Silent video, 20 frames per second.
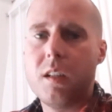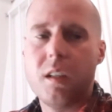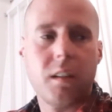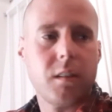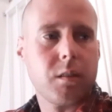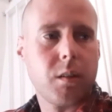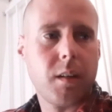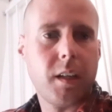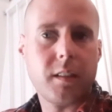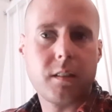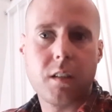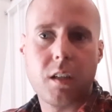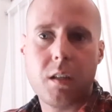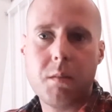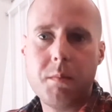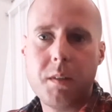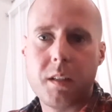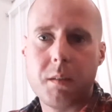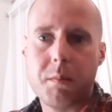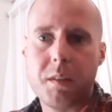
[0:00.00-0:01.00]
So let's get on
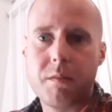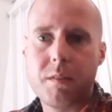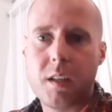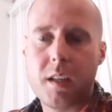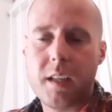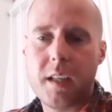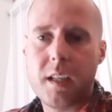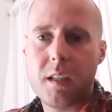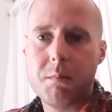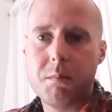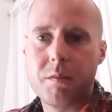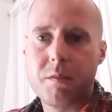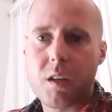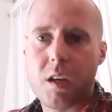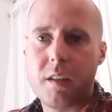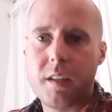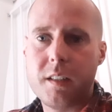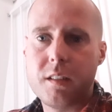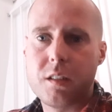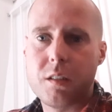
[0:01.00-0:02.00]
with it. We've got
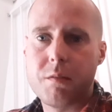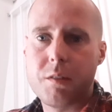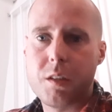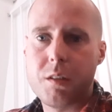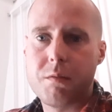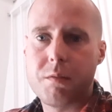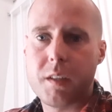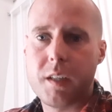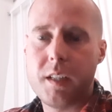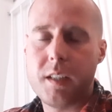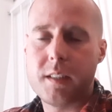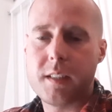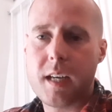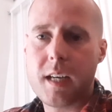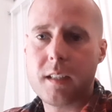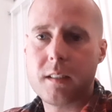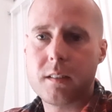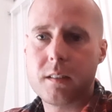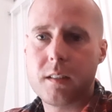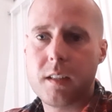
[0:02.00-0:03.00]
an interview for each
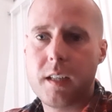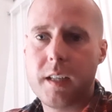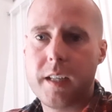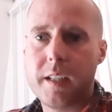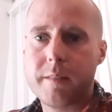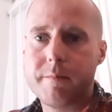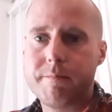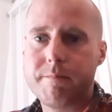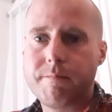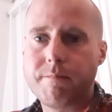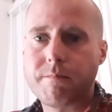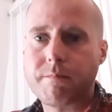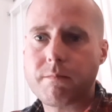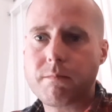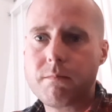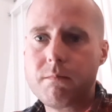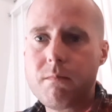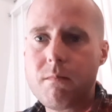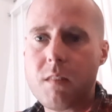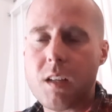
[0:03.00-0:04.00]
act.
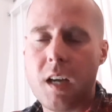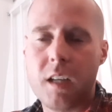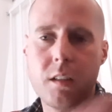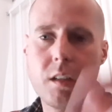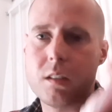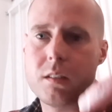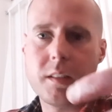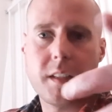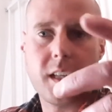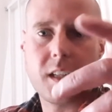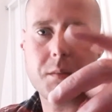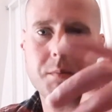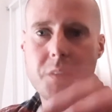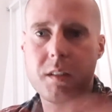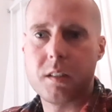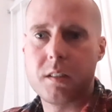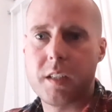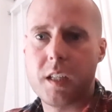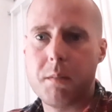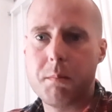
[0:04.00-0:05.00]
I got together with
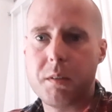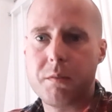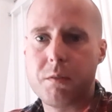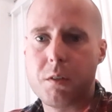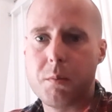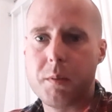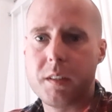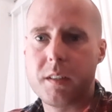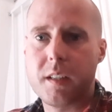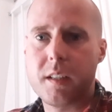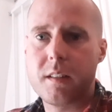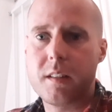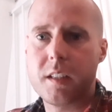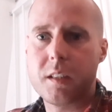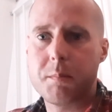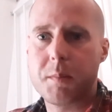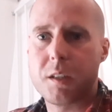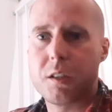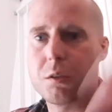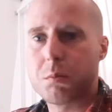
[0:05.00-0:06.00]
the team before we did this
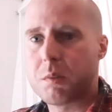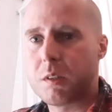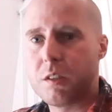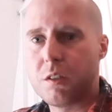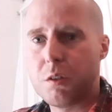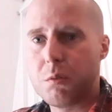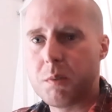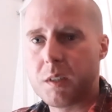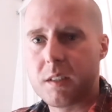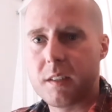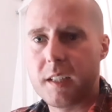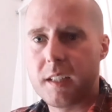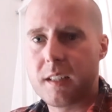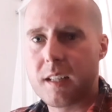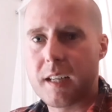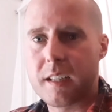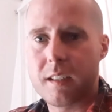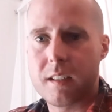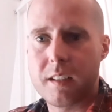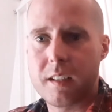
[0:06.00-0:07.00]
because we knew we'd need
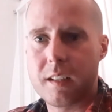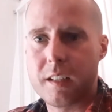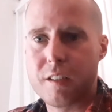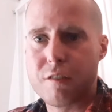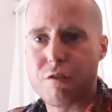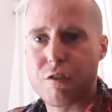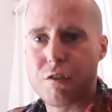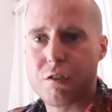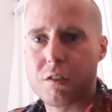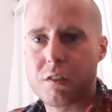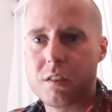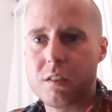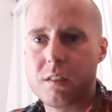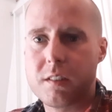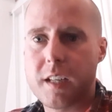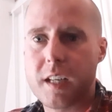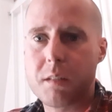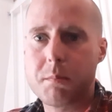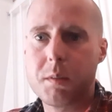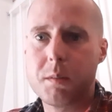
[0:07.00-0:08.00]
like a little introduction
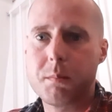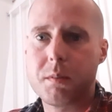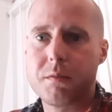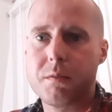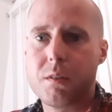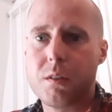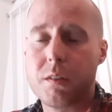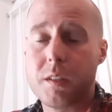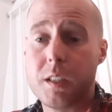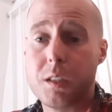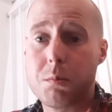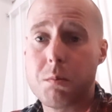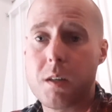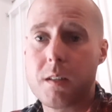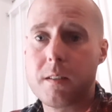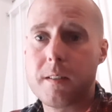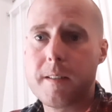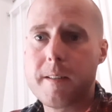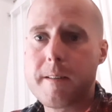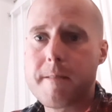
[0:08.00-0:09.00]
segment before each
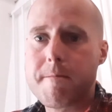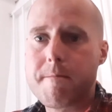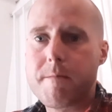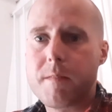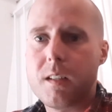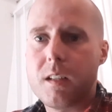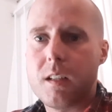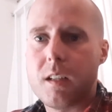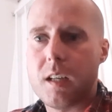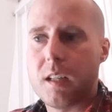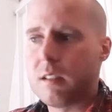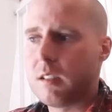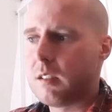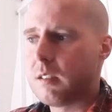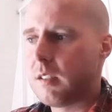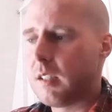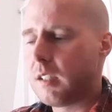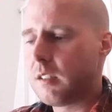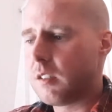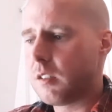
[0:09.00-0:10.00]
one, and
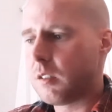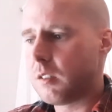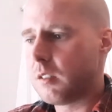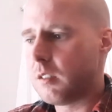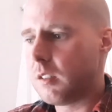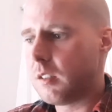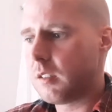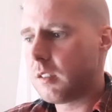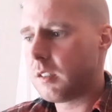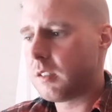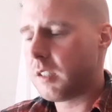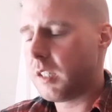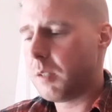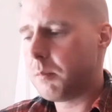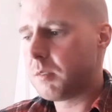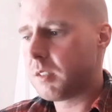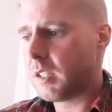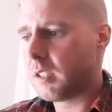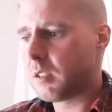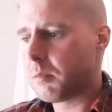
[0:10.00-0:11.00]
the
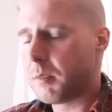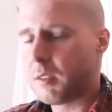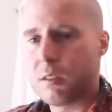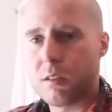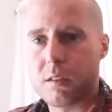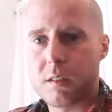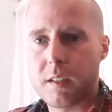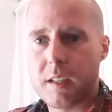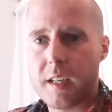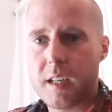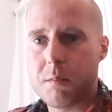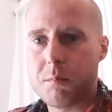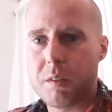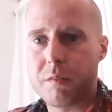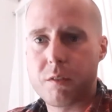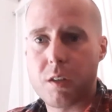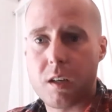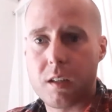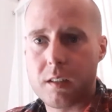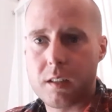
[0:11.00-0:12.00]
team said to me, look, we've
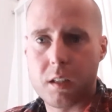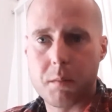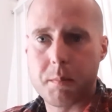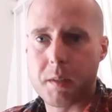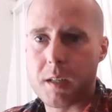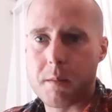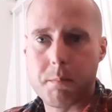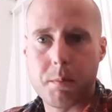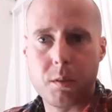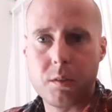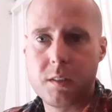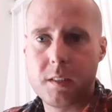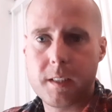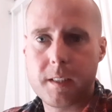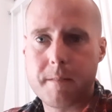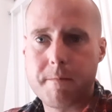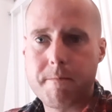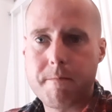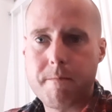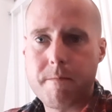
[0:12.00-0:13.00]
got a little bit of
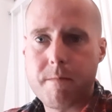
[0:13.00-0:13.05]
budget.